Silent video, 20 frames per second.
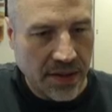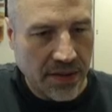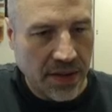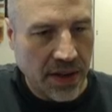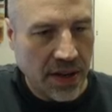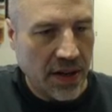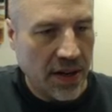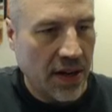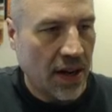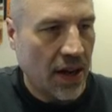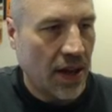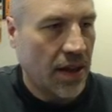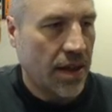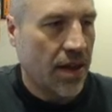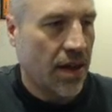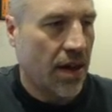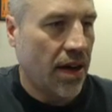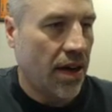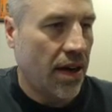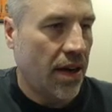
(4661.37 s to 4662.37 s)
it, and I
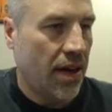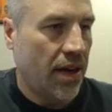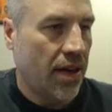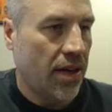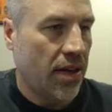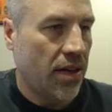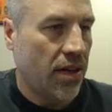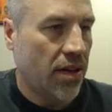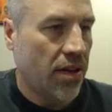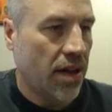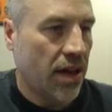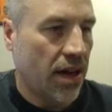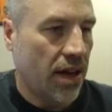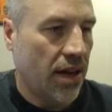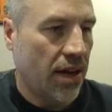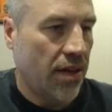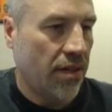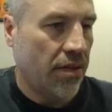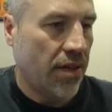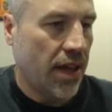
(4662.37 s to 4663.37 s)
thought it looked
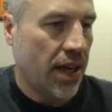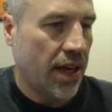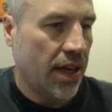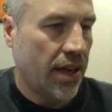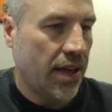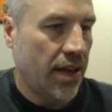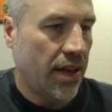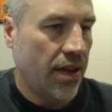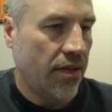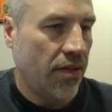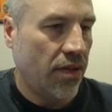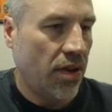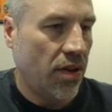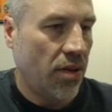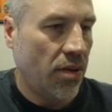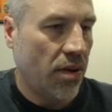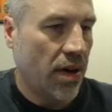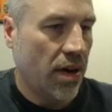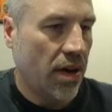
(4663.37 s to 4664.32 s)
kind of like if you